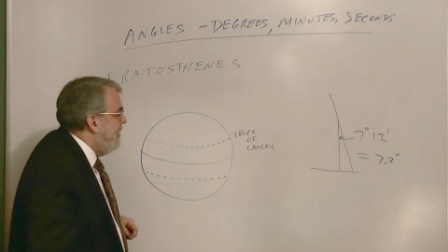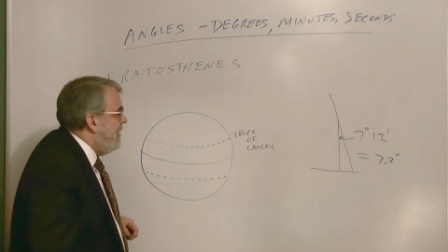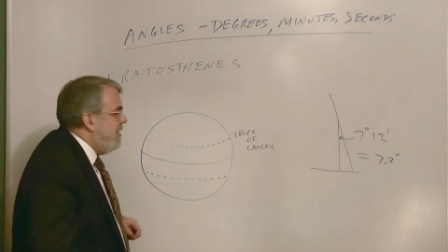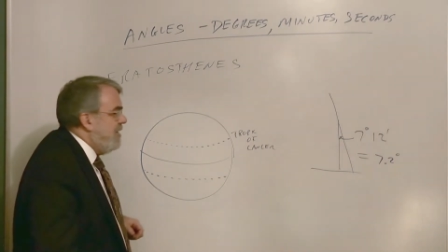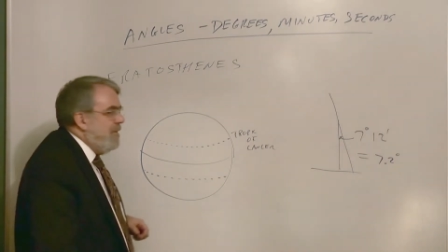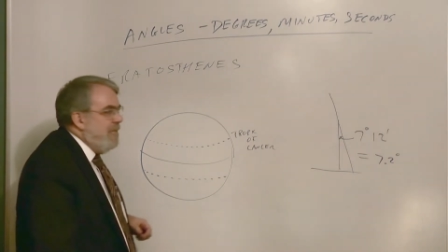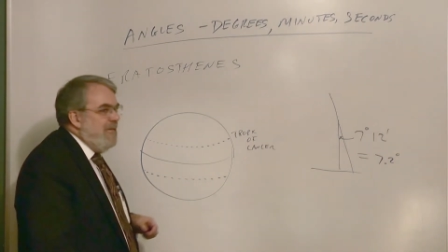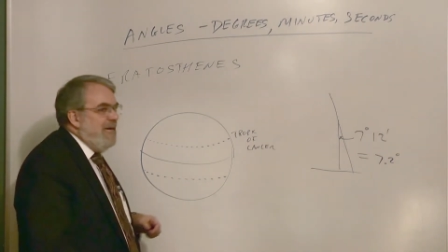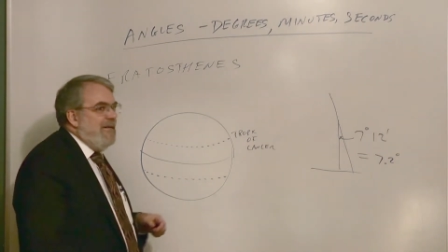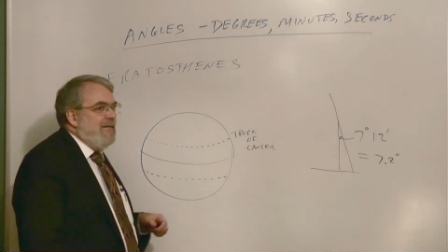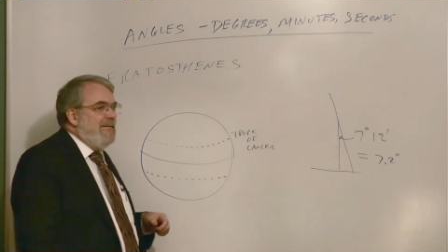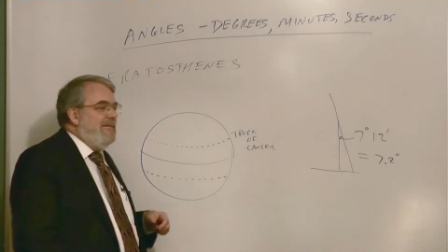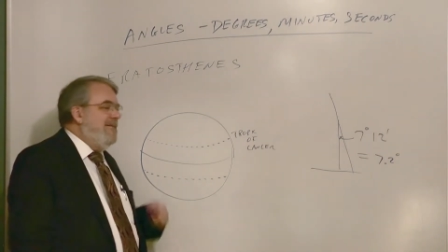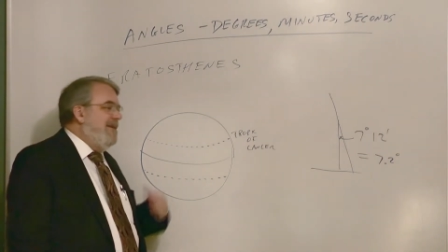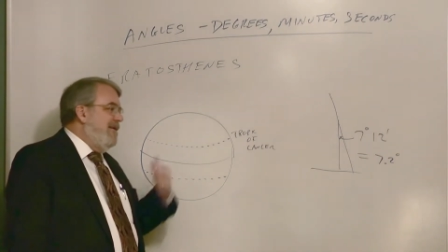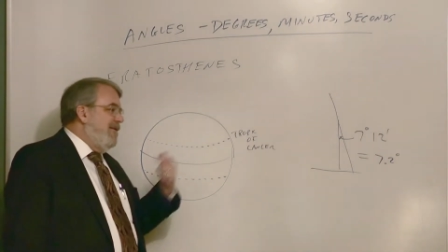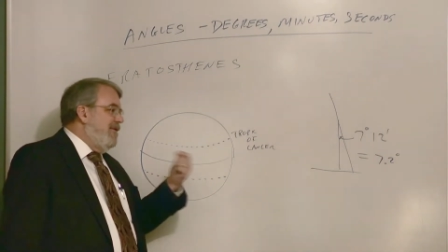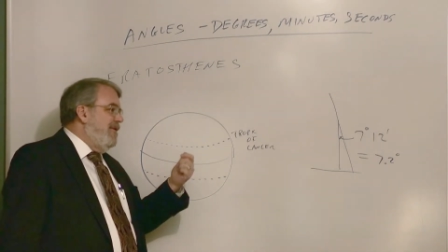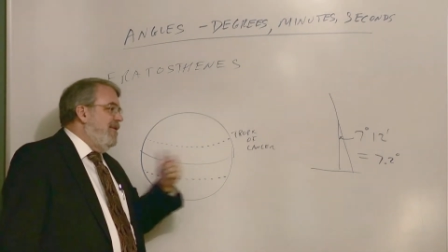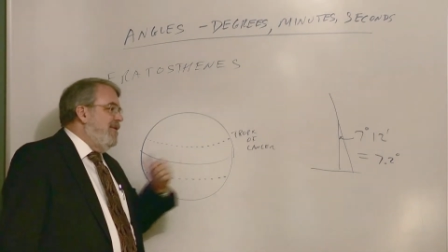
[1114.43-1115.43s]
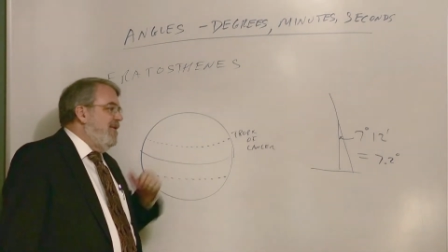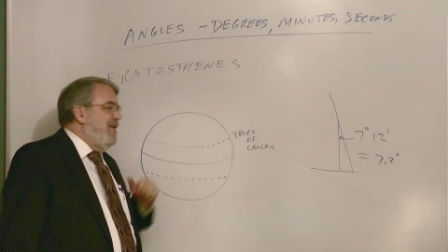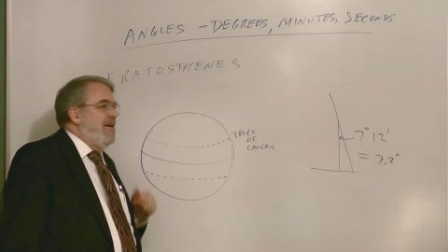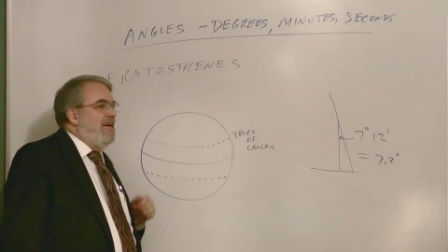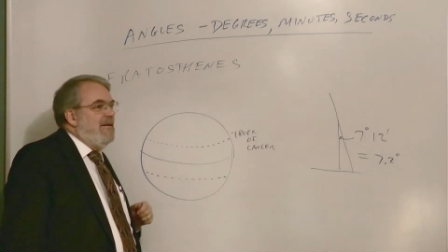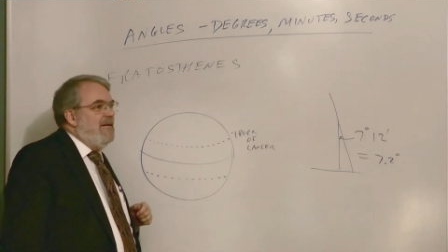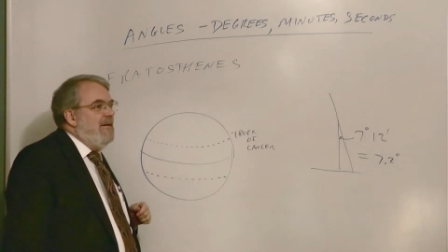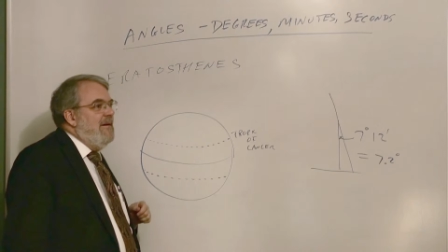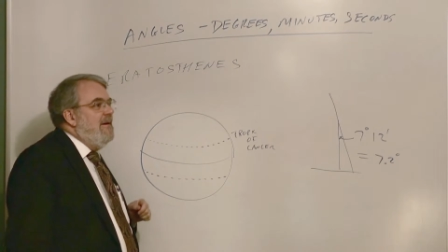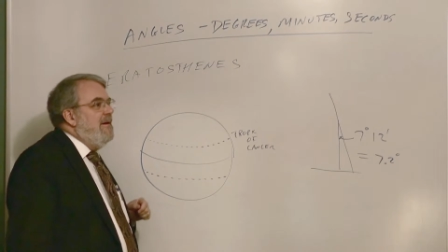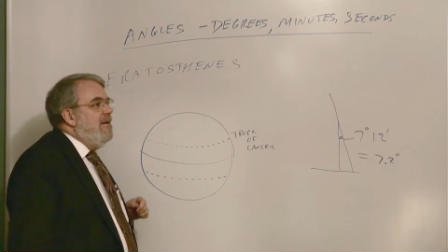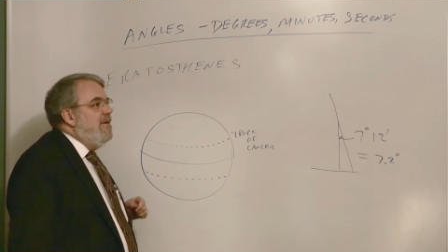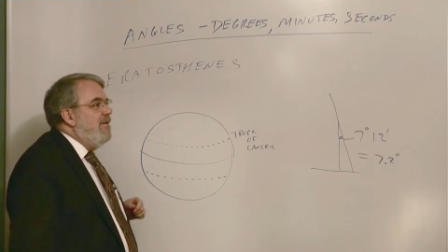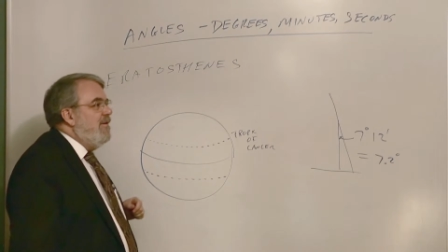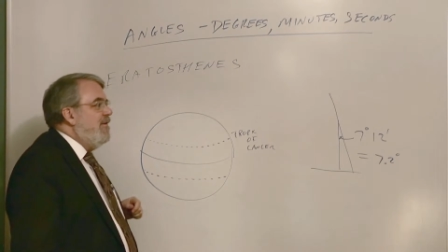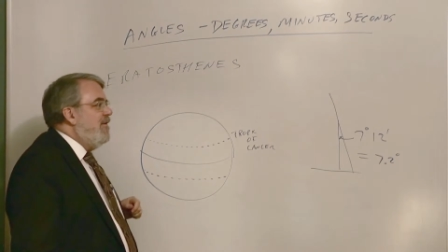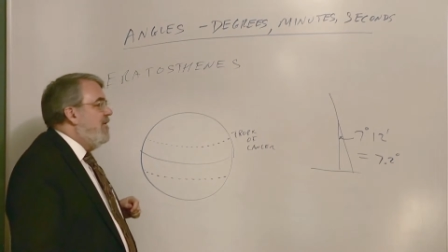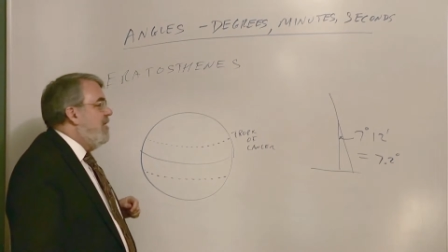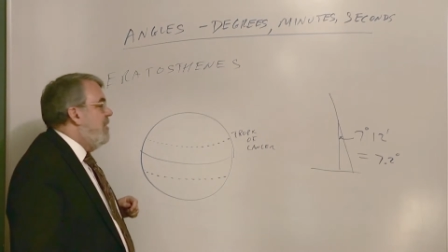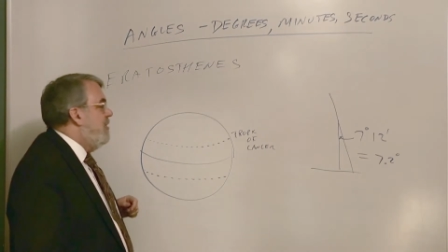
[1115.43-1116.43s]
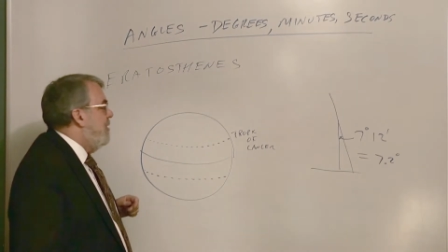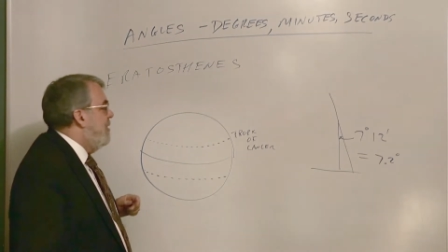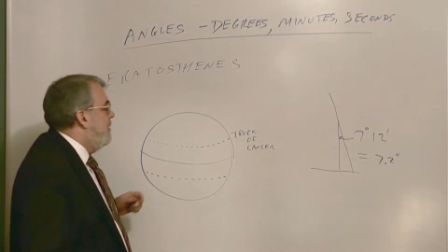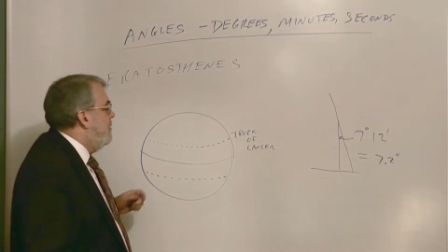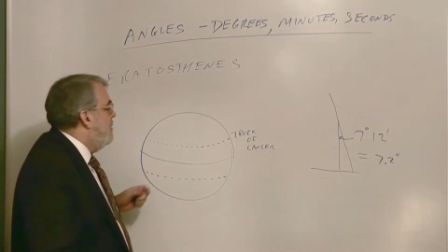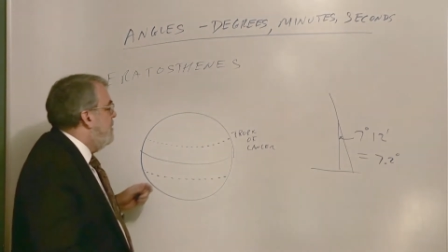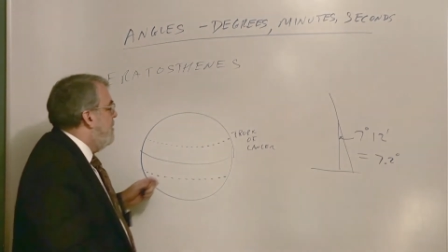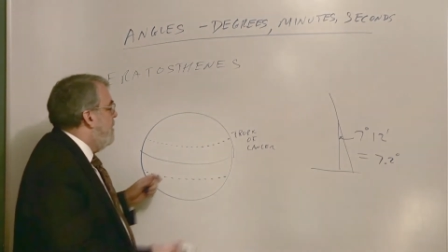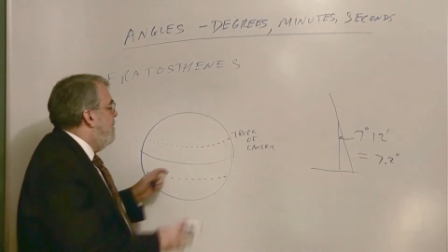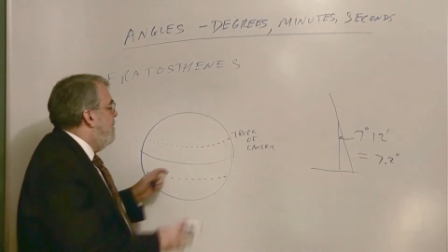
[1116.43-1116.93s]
I should have said summer.